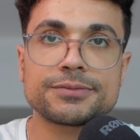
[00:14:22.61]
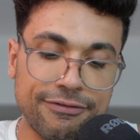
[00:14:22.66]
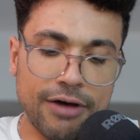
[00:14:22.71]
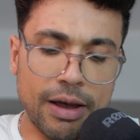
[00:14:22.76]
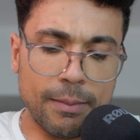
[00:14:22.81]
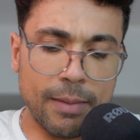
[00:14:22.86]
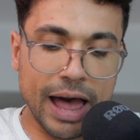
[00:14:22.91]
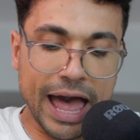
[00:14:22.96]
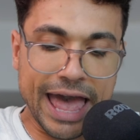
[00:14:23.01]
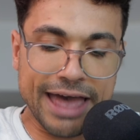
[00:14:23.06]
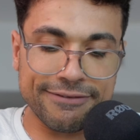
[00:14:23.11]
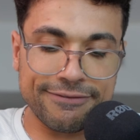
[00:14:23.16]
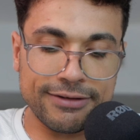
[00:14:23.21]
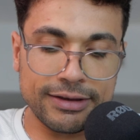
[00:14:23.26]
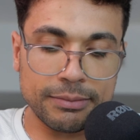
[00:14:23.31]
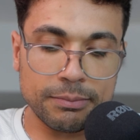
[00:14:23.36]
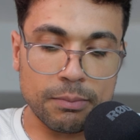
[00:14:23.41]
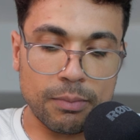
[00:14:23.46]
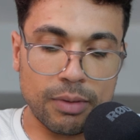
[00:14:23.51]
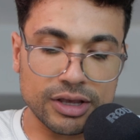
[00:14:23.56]
If I'm
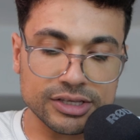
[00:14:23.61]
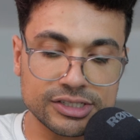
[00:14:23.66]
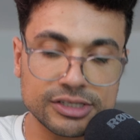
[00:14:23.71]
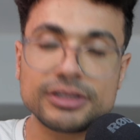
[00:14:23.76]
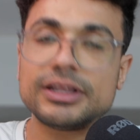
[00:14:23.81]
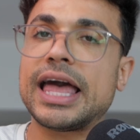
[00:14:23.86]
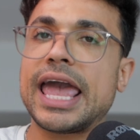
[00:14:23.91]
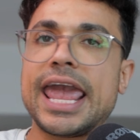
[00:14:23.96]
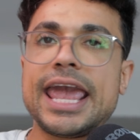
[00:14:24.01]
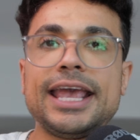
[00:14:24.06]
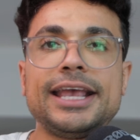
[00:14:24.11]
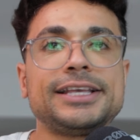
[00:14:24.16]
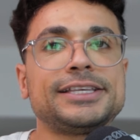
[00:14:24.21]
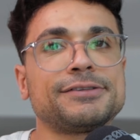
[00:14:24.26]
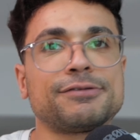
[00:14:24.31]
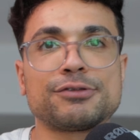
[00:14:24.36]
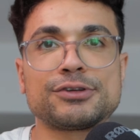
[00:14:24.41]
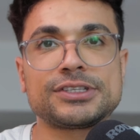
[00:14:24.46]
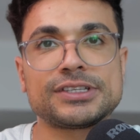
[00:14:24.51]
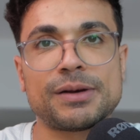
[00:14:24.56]
having muscle aches
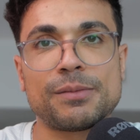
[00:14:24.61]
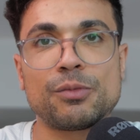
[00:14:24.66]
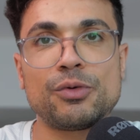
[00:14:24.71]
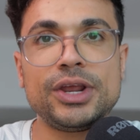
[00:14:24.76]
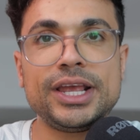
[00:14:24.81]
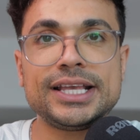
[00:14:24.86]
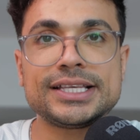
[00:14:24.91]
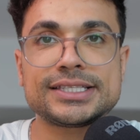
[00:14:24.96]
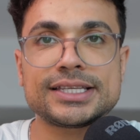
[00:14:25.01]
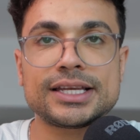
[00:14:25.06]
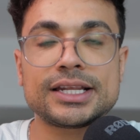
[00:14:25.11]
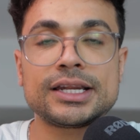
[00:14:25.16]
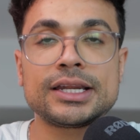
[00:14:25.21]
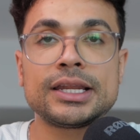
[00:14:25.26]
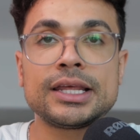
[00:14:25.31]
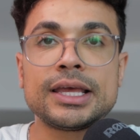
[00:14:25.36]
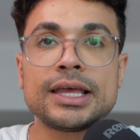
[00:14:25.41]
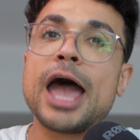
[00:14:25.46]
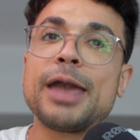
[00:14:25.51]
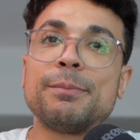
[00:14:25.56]
for some reason,
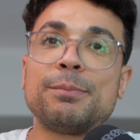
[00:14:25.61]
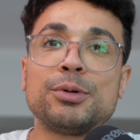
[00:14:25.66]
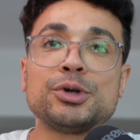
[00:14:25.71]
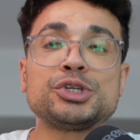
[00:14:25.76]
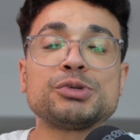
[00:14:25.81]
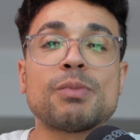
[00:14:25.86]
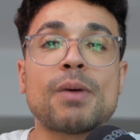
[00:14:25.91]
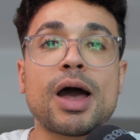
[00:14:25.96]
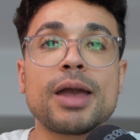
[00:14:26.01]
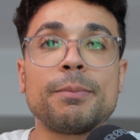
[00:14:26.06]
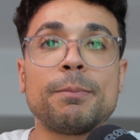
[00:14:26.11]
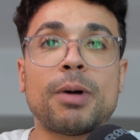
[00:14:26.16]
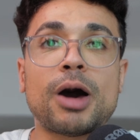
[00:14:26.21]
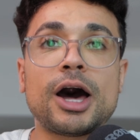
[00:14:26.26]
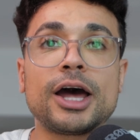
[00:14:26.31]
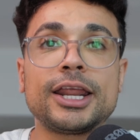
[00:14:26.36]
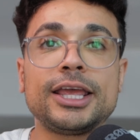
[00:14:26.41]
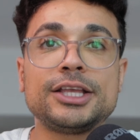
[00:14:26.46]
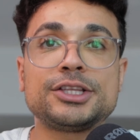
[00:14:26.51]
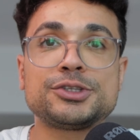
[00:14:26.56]
I push my
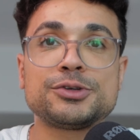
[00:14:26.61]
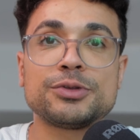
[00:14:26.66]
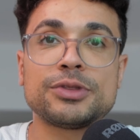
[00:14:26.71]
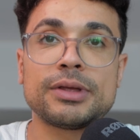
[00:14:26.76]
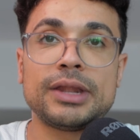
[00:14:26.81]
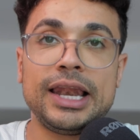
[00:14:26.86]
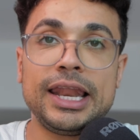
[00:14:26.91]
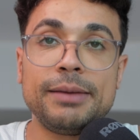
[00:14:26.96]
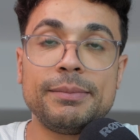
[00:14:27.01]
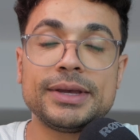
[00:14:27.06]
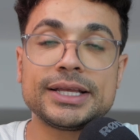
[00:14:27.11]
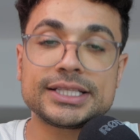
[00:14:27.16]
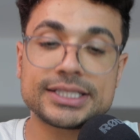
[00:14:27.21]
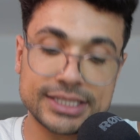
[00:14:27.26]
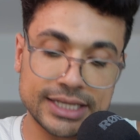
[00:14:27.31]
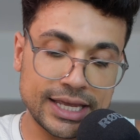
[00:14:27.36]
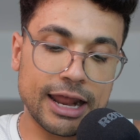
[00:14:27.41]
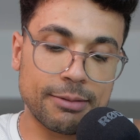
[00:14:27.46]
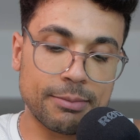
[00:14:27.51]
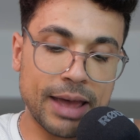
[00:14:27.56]
body to the limit
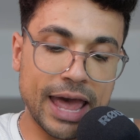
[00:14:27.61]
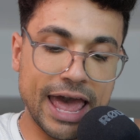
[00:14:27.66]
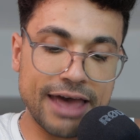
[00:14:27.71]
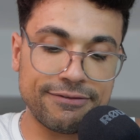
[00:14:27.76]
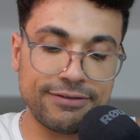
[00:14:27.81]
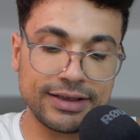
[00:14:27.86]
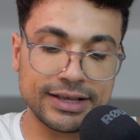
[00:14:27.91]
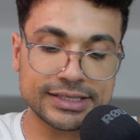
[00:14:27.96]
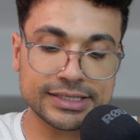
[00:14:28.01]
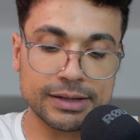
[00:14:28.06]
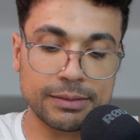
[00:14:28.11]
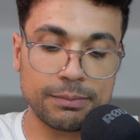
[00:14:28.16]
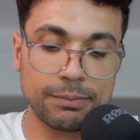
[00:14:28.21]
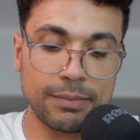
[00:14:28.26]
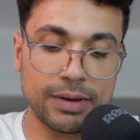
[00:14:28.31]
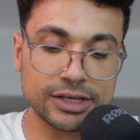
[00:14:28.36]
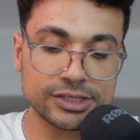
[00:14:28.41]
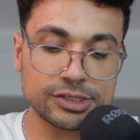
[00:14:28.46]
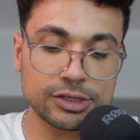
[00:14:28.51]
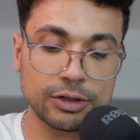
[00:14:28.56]
and I'm having some
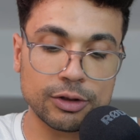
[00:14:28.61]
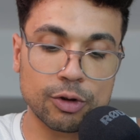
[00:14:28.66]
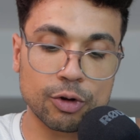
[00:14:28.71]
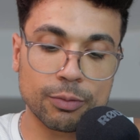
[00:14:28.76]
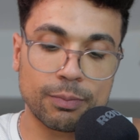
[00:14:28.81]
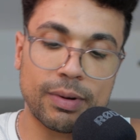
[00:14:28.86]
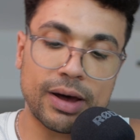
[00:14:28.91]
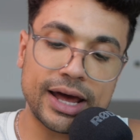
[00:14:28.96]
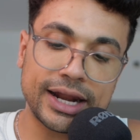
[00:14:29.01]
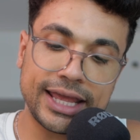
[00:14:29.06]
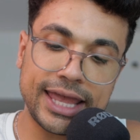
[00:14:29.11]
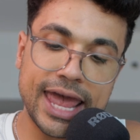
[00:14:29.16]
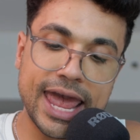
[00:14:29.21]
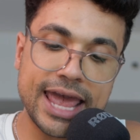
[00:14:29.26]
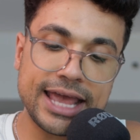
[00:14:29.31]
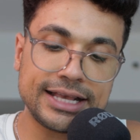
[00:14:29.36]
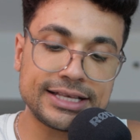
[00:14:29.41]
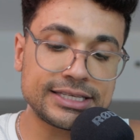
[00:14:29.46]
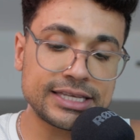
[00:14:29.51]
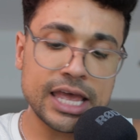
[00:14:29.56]
muscle or body
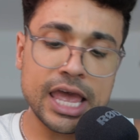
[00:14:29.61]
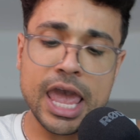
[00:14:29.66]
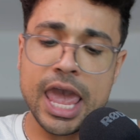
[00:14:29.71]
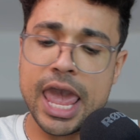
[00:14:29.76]
aches,